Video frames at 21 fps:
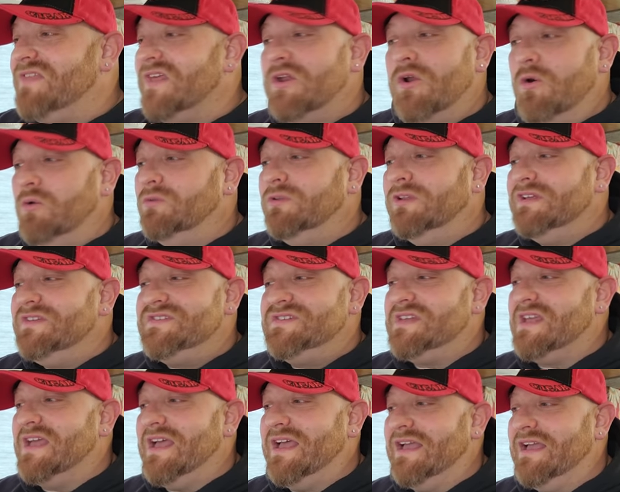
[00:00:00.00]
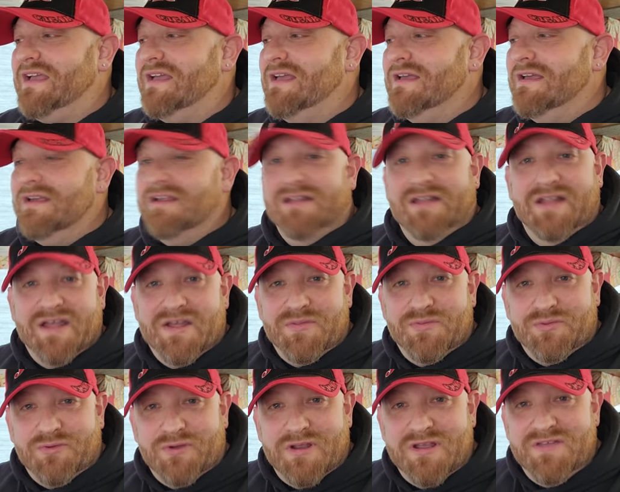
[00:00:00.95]
that only say,
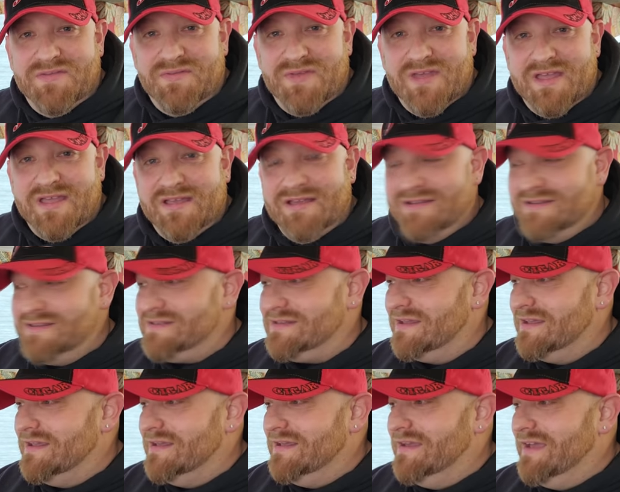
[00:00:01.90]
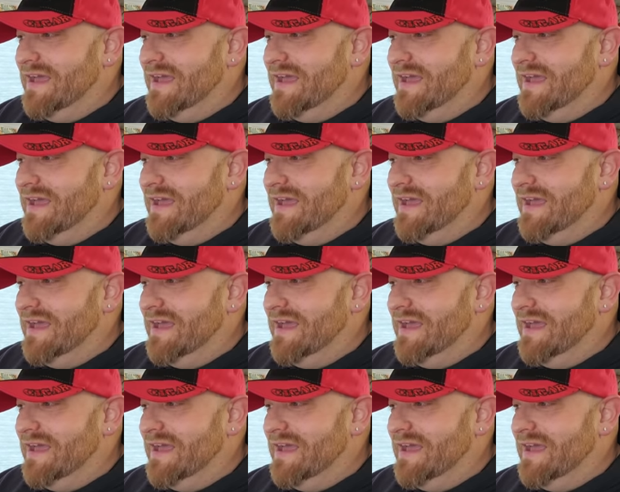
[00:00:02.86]
like, three things,